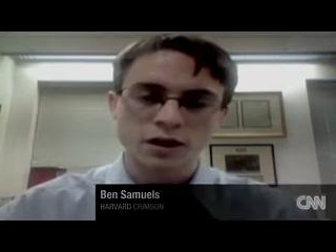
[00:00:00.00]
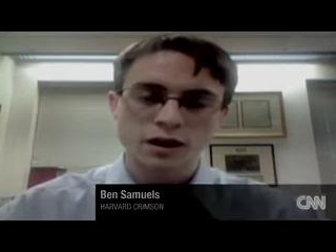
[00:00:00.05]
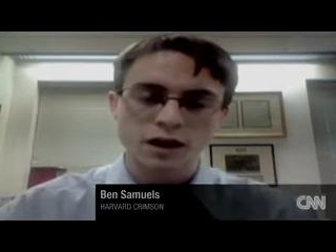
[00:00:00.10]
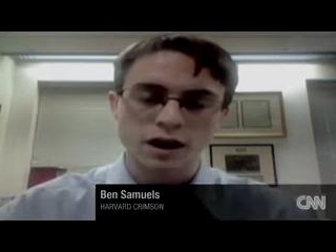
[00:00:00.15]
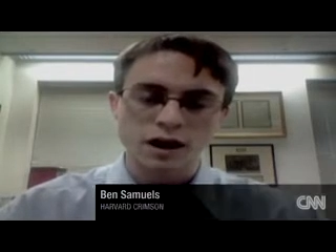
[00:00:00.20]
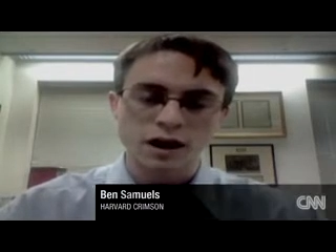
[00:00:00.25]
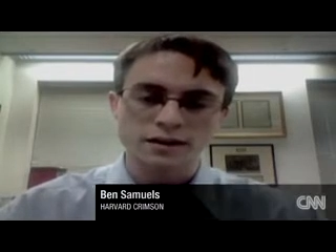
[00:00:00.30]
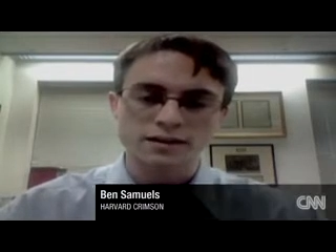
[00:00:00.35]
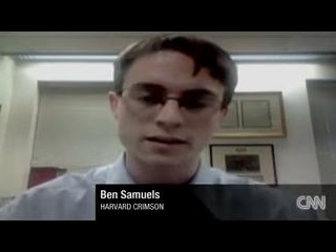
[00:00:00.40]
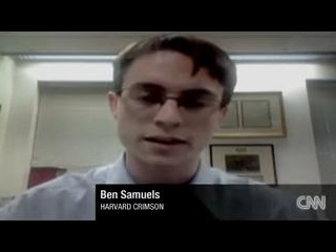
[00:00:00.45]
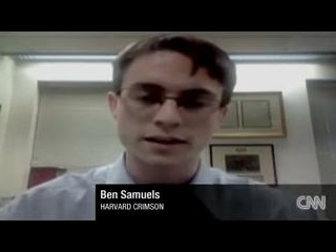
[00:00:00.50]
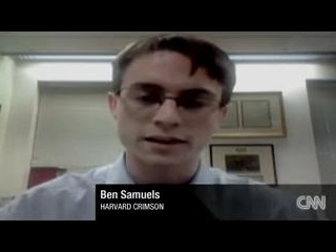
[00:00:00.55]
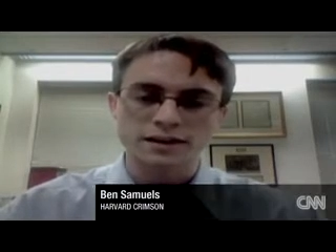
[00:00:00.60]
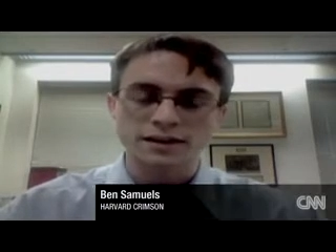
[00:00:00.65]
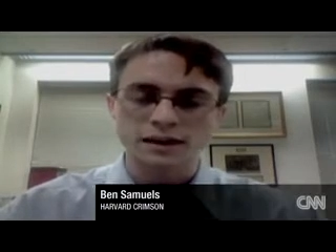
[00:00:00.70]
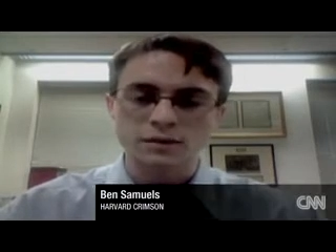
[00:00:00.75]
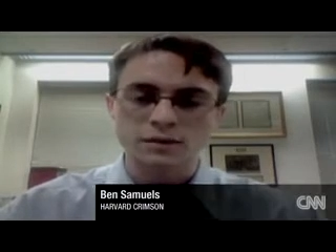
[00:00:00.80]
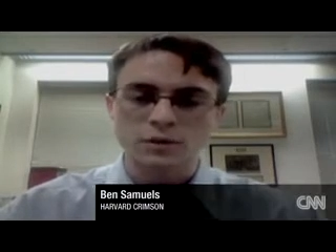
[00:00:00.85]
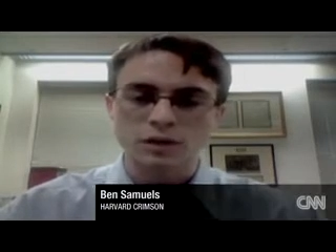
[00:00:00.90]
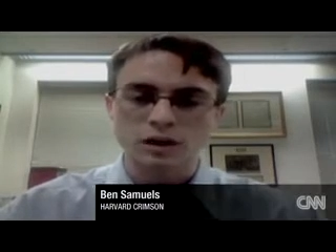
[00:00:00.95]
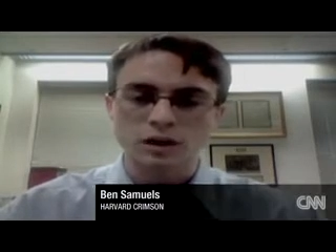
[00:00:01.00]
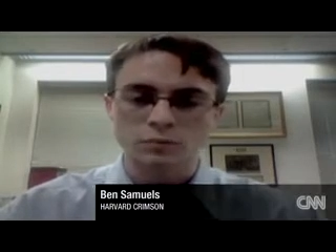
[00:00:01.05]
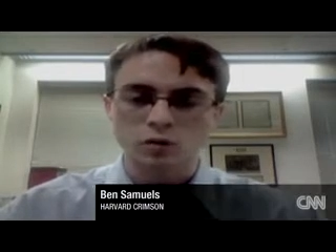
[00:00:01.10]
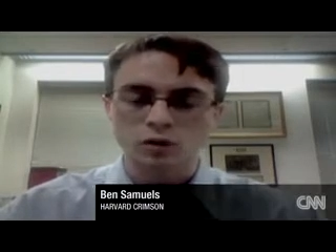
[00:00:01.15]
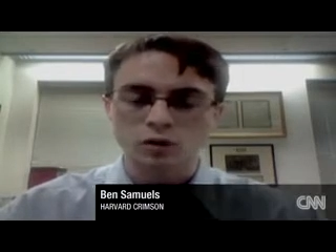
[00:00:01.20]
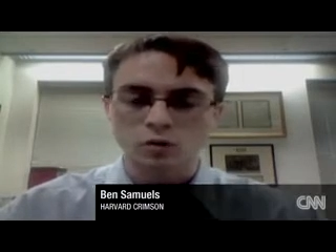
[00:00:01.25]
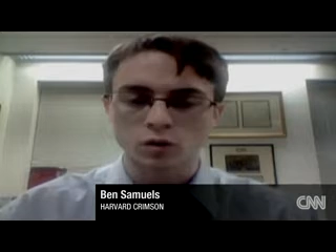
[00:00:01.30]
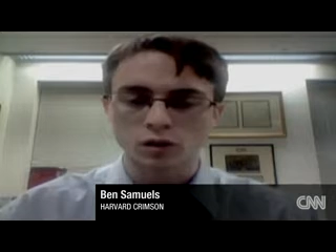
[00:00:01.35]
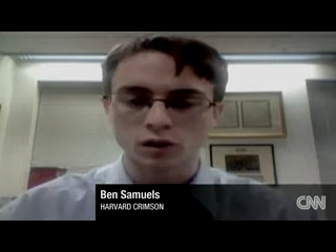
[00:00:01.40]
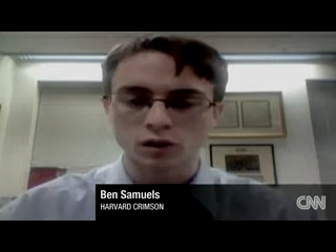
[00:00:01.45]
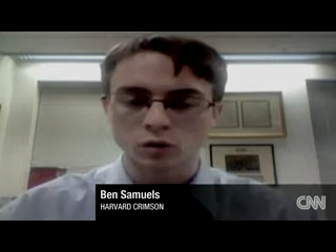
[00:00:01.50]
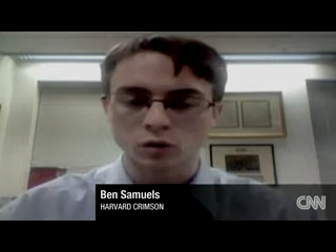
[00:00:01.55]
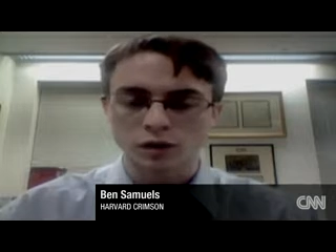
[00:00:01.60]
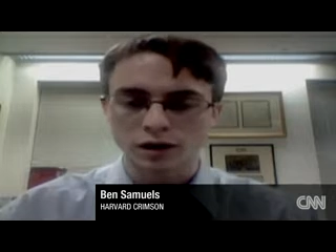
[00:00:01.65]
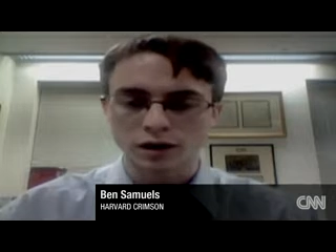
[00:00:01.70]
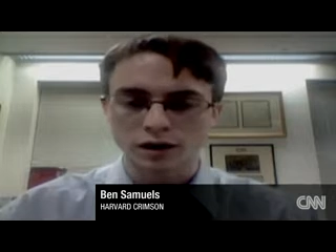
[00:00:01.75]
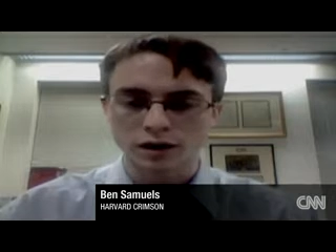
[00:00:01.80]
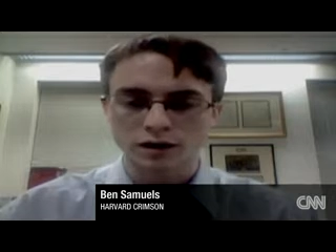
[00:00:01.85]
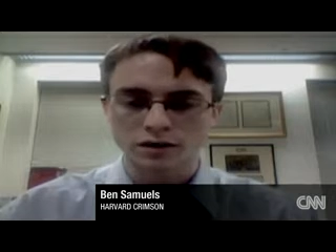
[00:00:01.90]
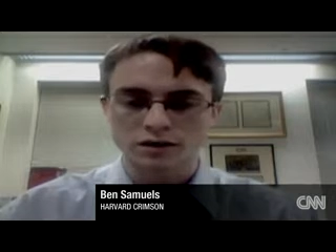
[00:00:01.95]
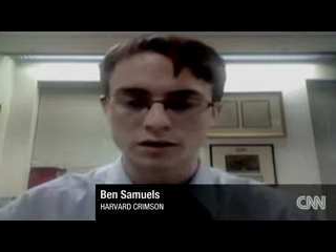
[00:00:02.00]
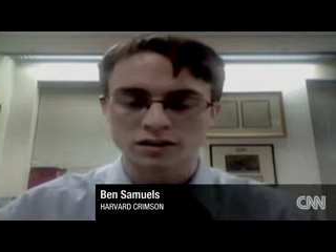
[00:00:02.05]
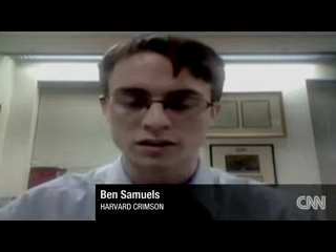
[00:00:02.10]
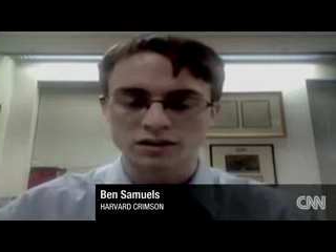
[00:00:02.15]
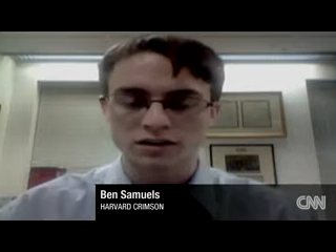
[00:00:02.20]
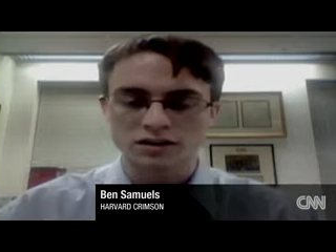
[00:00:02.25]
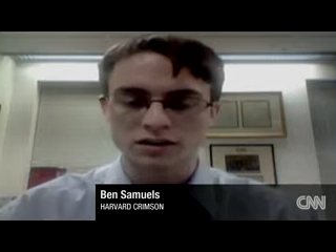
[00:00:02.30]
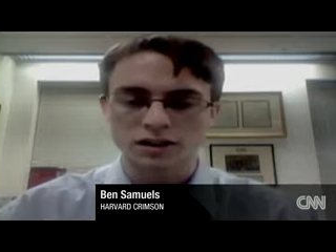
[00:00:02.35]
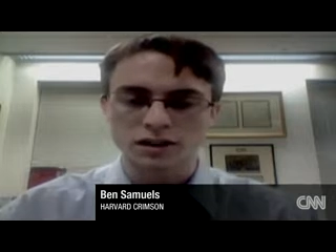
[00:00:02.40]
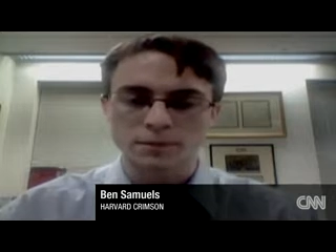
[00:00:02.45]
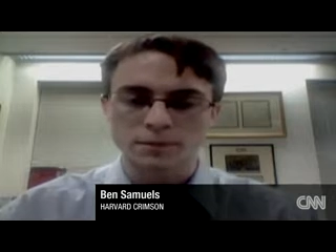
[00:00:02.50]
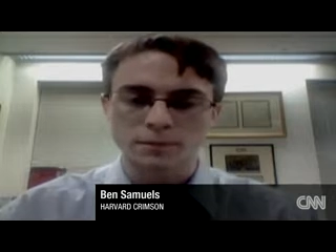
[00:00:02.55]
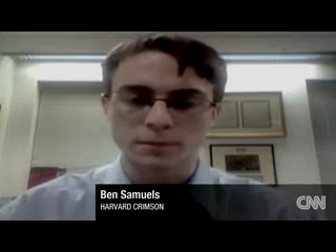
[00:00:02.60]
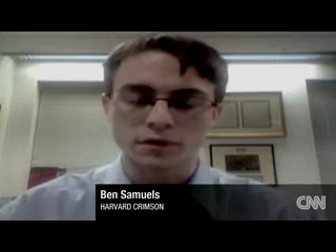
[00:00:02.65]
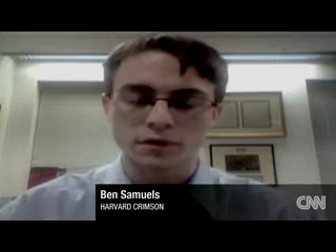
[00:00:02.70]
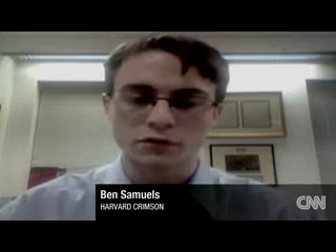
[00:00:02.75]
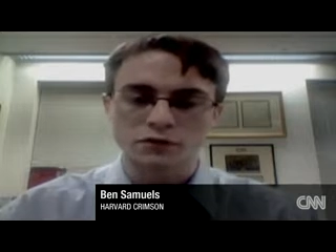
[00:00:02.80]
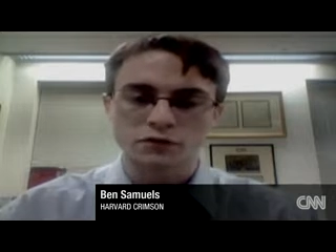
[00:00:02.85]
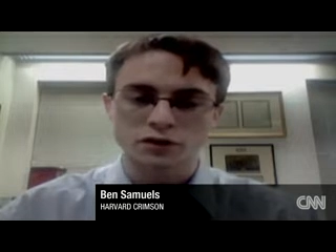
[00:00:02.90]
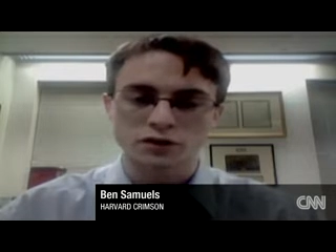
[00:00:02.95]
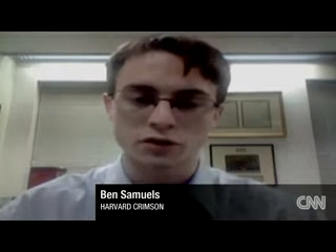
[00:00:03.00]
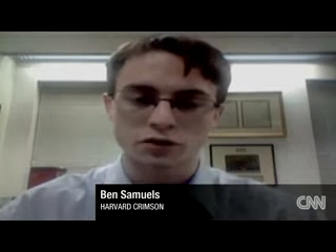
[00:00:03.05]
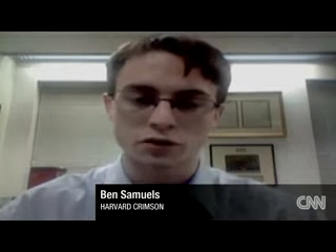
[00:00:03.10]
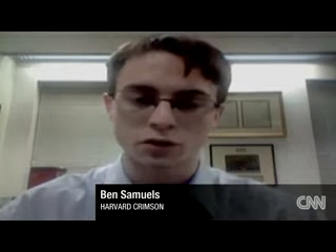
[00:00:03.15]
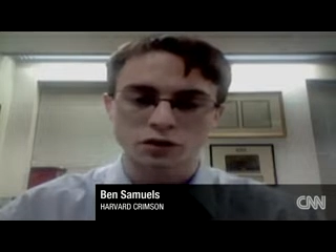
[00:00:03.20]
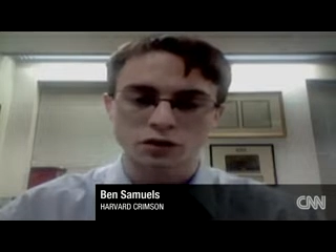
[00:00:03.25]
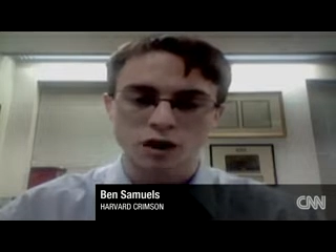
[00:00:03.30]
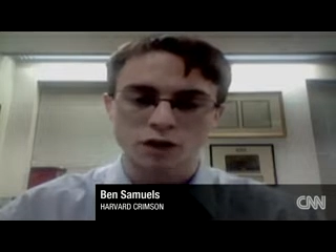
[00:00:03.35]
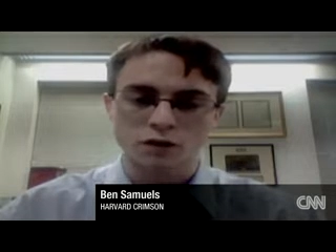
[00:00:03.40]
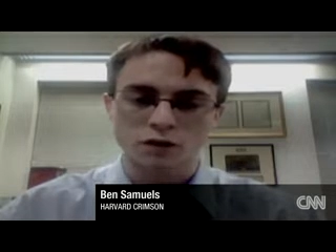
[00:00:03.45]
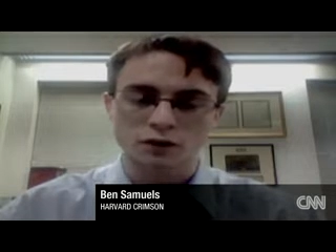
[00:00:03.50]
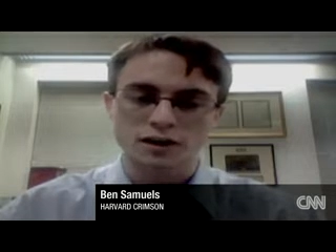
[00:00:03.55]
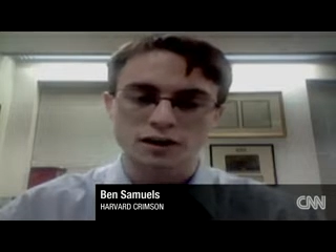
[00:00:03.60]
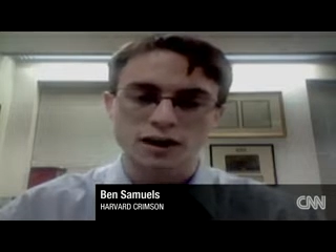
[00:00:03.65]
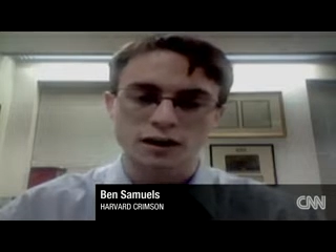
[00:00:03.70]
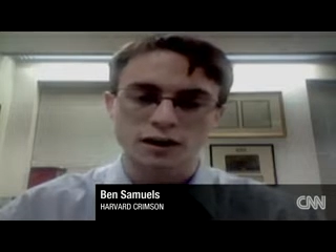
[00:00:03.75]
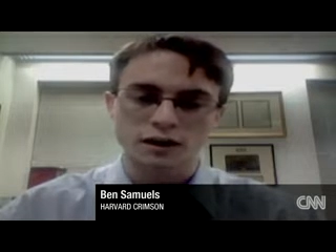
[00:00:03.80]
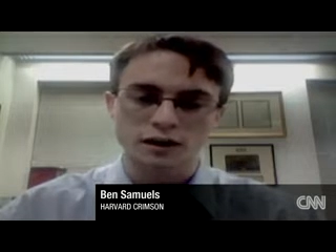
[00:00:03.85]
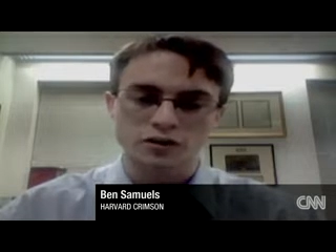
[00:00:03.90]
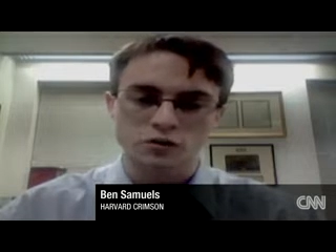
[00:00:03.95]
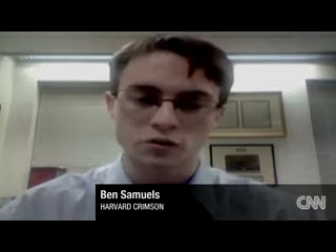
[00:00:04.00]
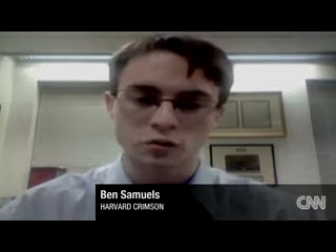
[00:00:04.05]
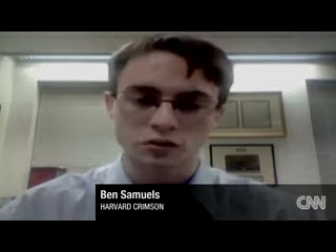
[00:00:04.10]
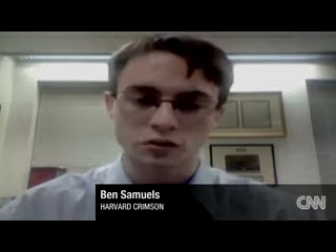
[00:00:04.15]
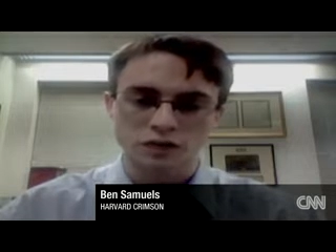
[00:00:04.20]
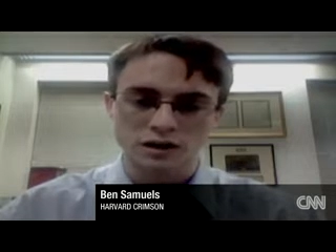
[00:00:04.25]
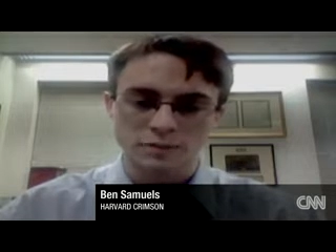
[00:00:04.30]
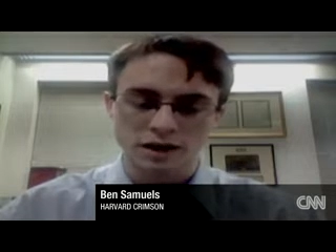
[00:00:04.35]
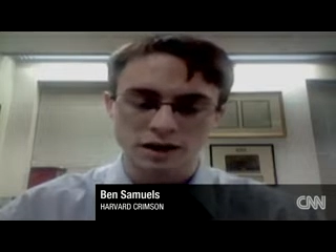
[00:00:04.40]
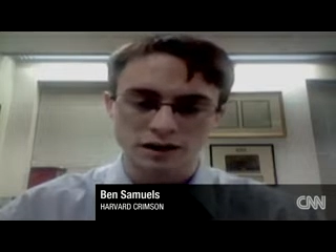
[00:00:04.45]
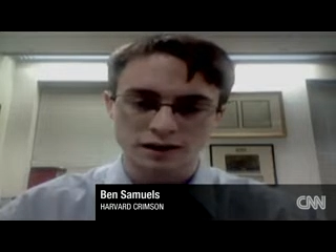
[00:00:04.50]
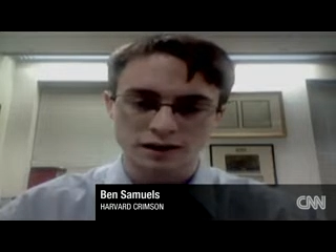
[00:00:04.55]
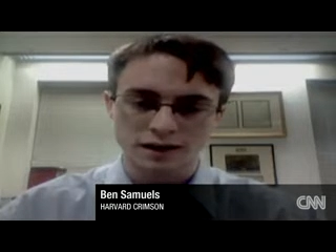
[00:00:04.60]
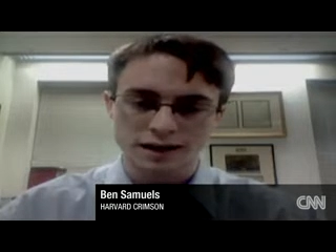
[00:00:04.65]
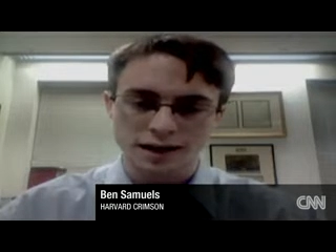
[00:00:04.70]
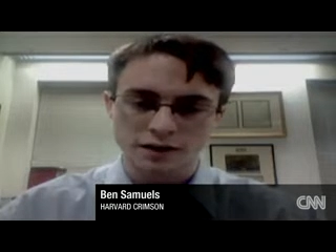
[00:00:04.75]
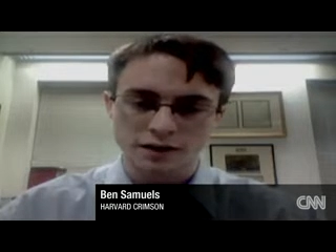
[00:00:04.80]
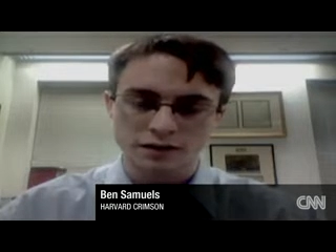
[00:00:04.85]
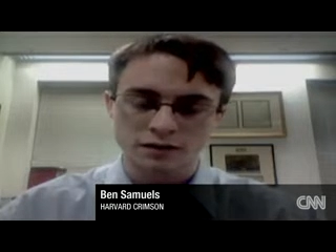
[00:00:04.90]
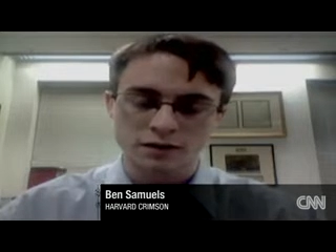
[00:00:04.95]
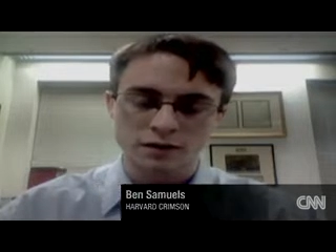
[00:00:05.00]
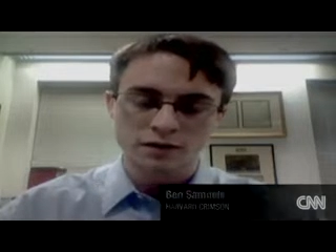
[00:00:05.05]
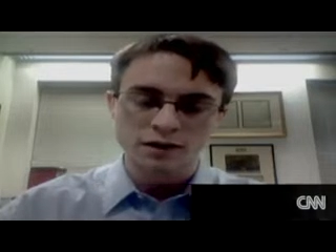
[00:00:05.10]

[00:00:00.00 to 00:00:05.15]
uh, sent an email to Bo Guagua, his um, official Harvard Kennedy School email account.